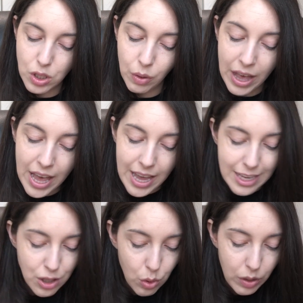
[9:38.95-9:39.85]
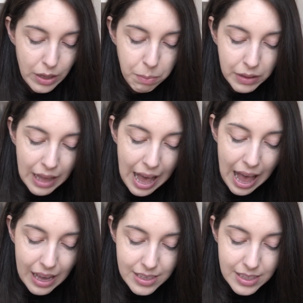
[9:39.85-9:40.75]
So historic
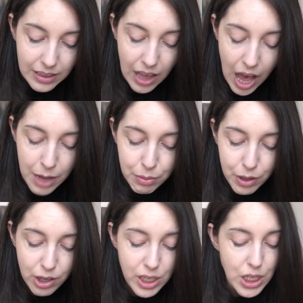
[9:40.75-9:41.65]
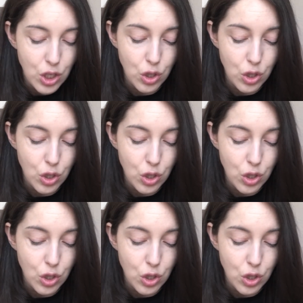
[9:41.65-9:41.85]
plaques, libraries,